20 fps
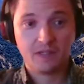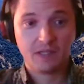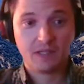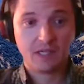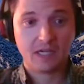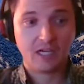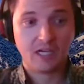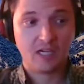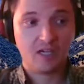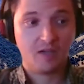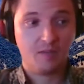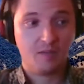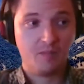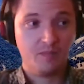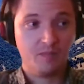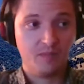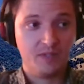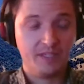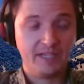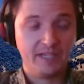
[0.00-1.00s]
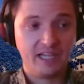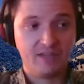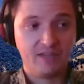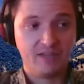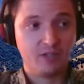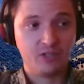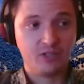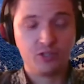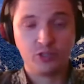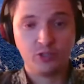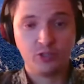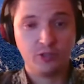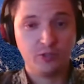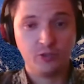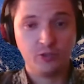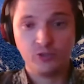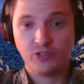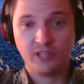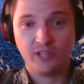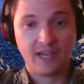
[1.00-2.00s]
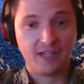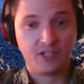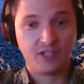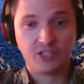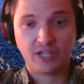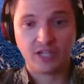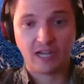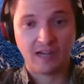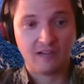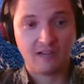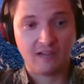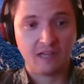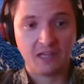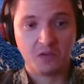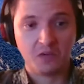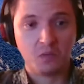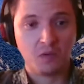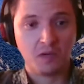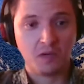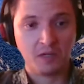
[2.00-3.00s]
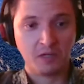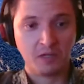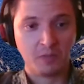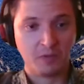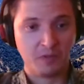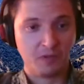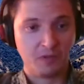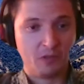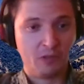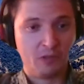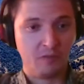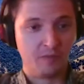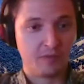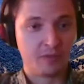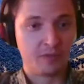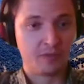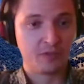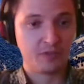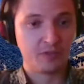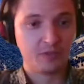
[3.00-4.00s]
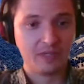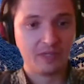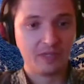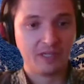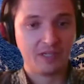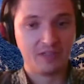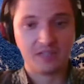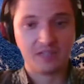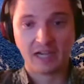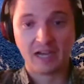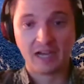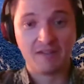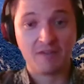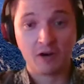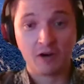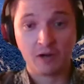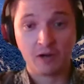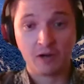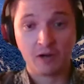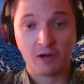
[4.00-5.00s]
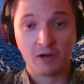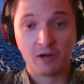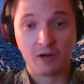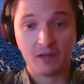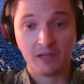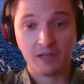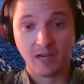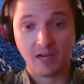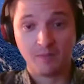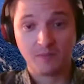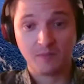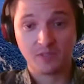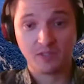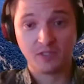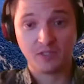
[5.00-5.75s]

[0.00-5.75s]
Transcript: Never to lose that childlike wonder with the universe, because I'm